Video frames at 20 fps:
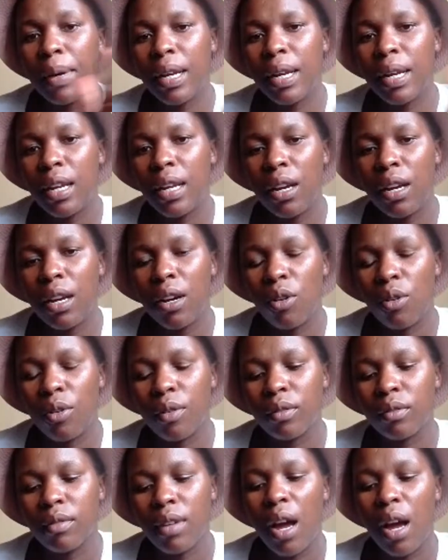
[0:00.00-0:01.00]
depending
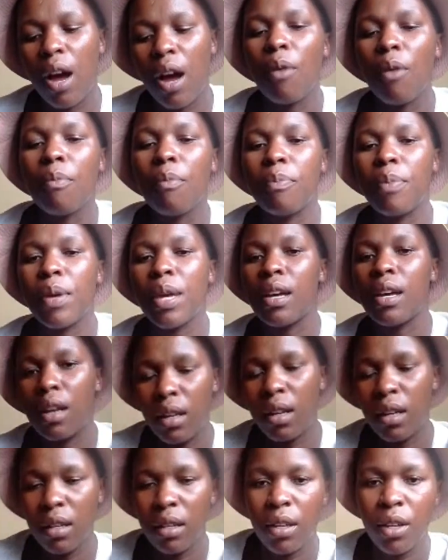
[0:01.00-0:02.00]
on how
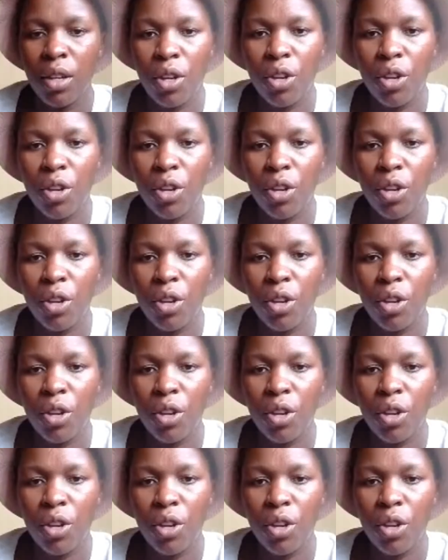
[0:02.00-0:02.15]
big